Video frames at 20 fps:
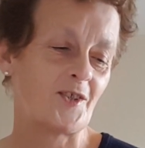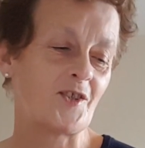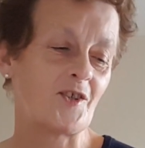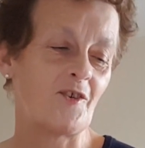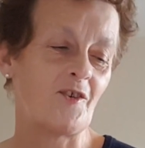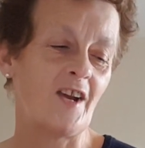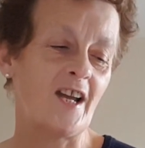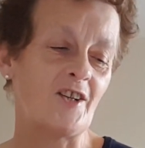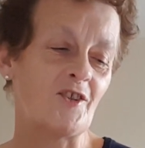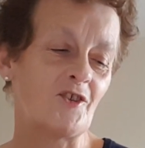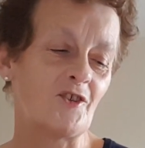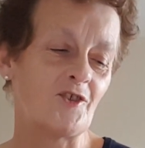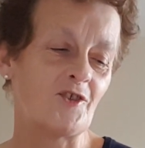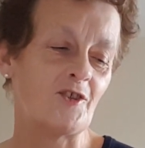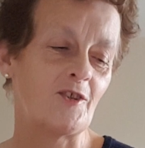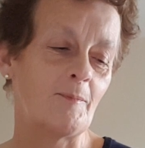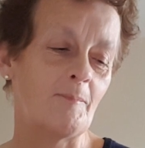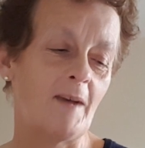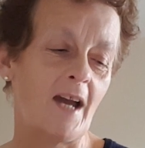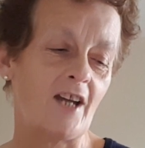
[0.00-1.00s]
Surrender
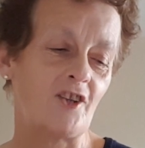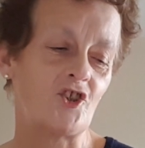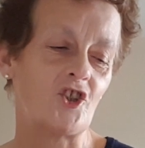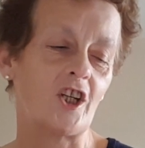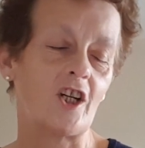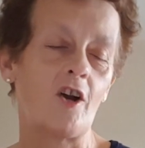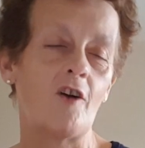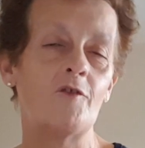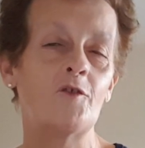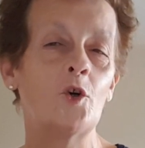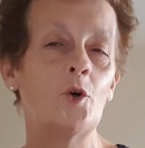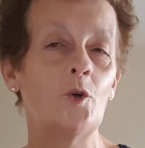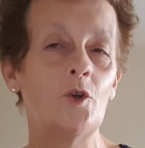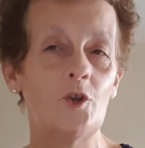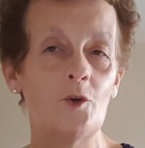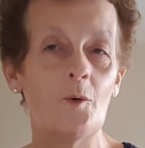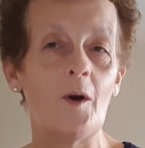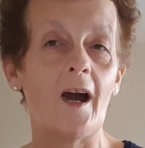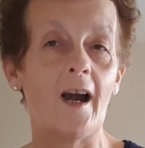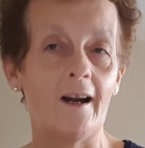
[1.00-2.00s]
to the magic of who
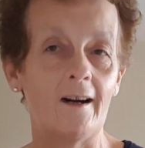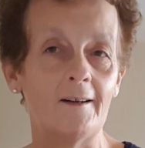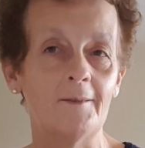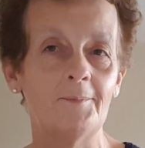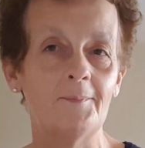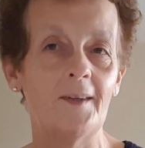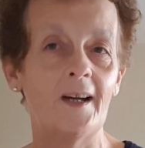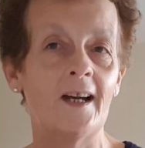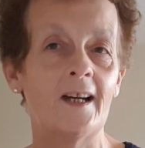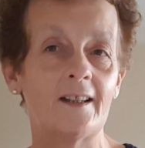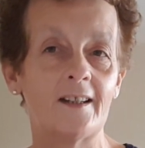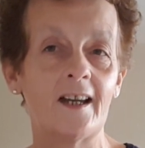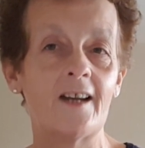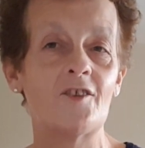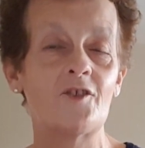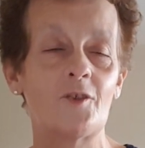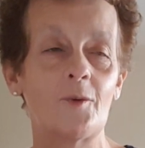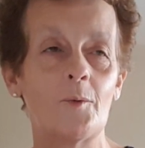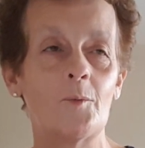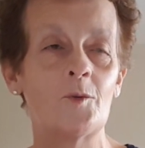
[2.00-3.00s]
you are. And
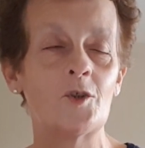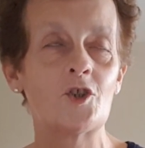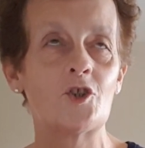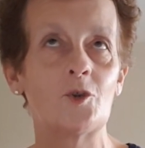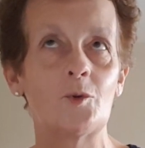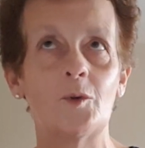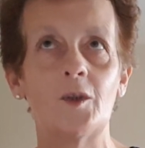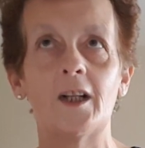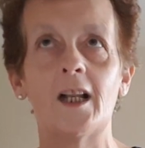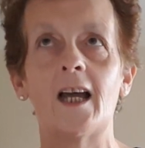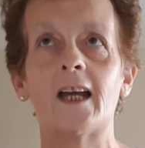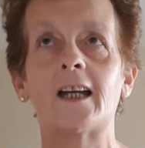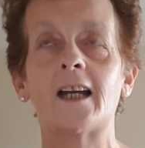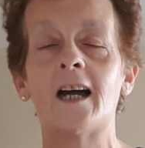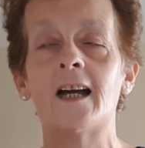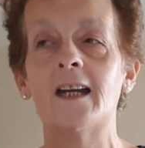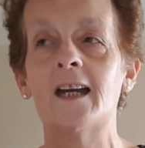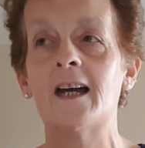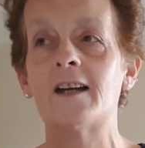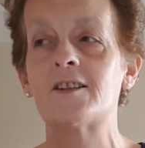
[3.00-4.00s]
that's what we're doing. Like
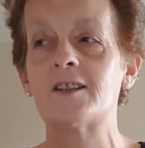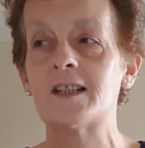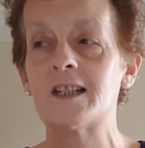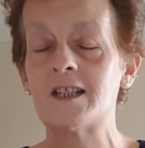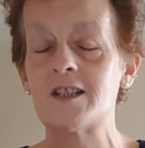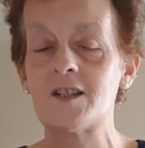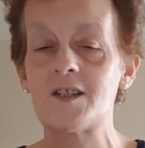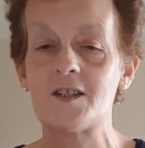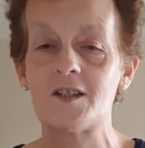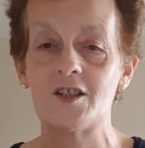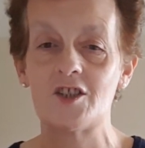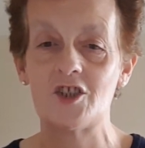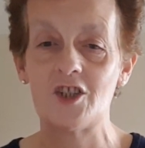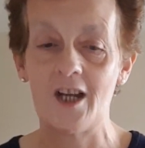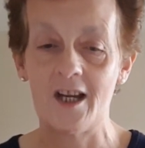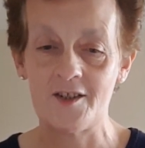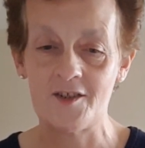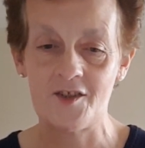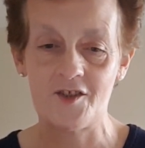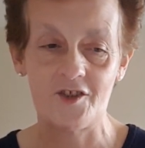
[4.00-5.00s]
I had an incident
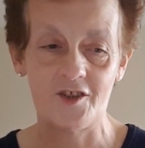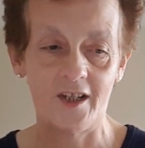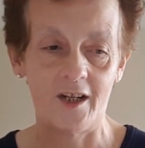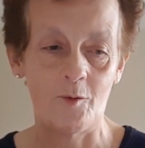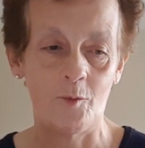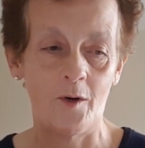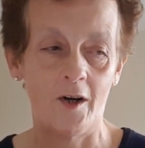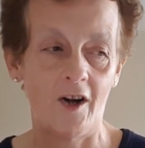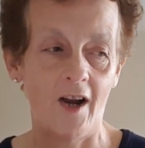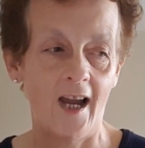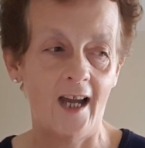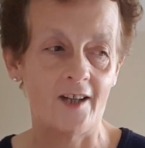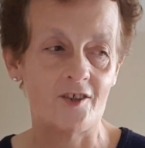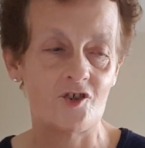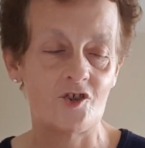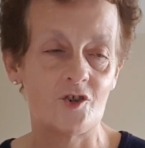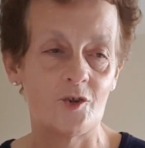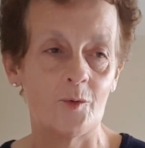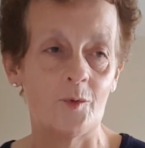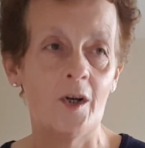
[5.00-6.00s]
yesterday where I
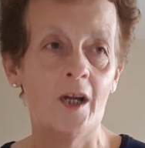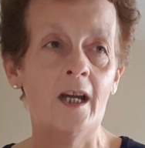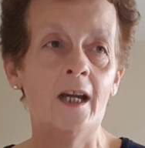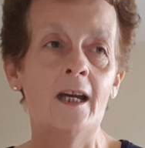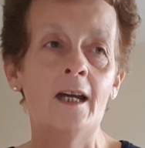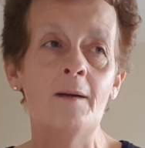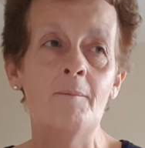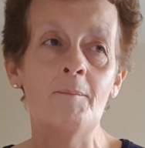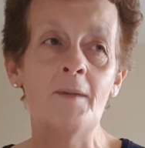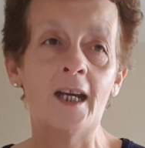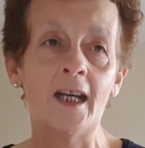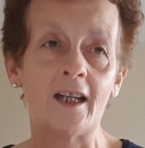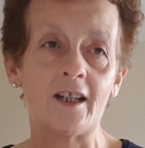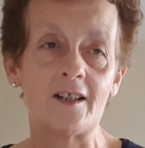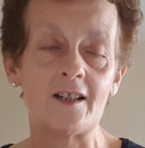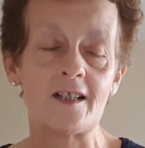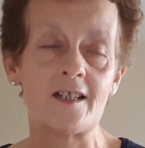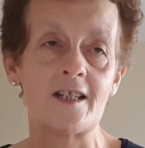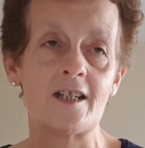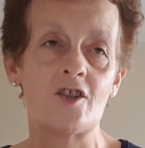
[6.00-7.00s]
had to make
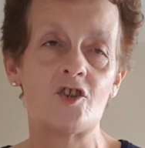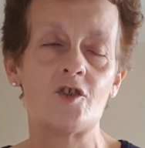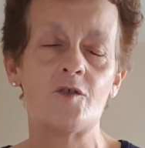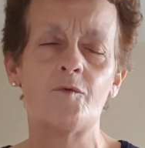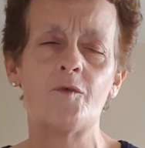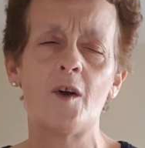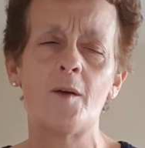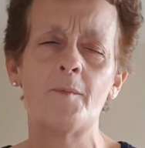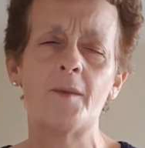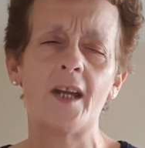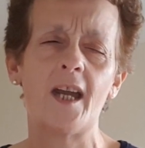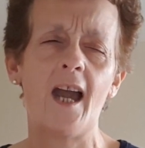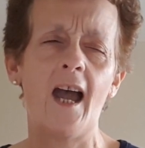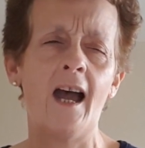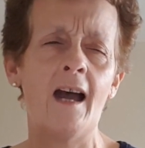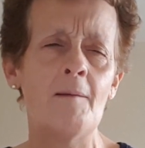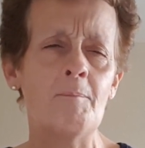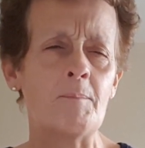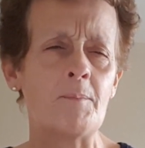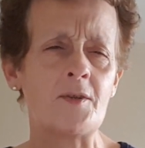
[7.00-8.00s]
a decision from the
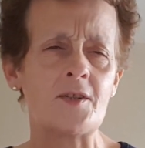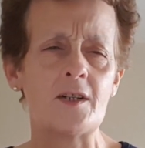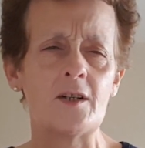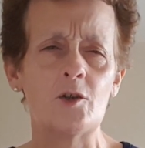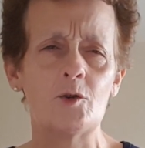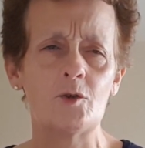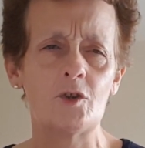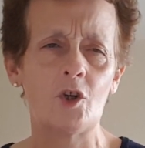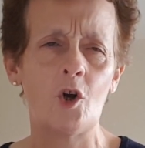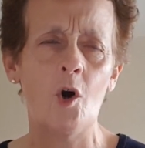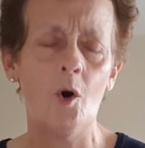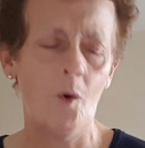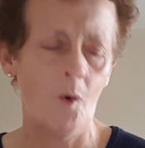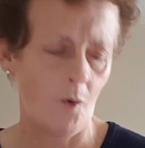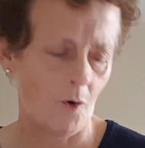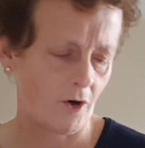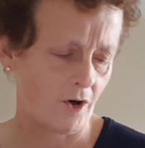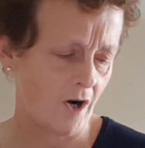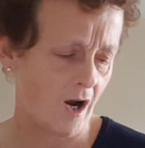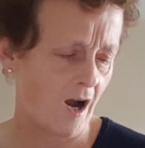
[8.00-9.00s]
absolute
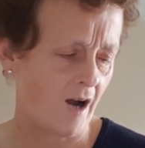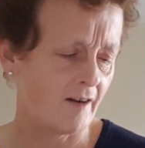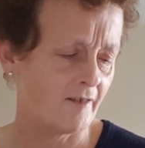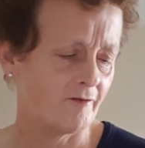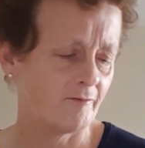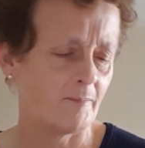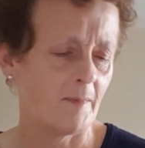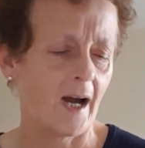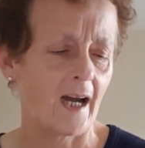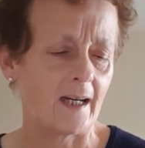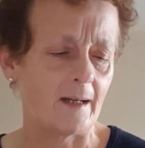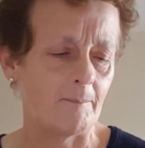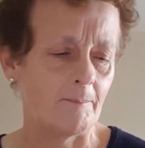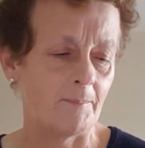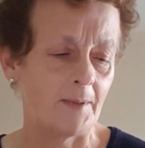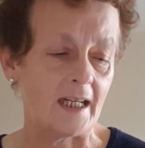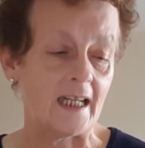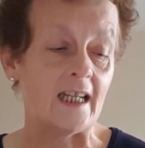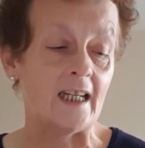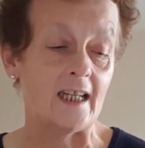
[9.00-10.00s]
core of
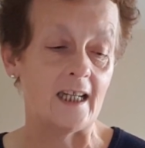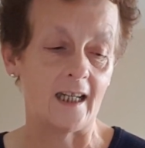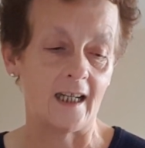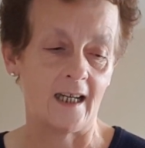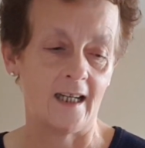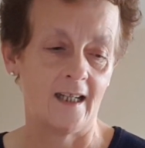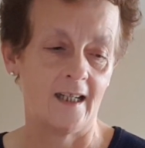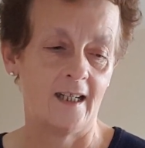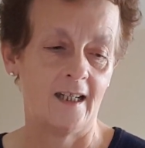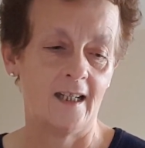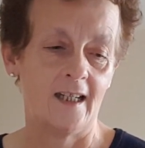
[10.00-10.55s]
my being.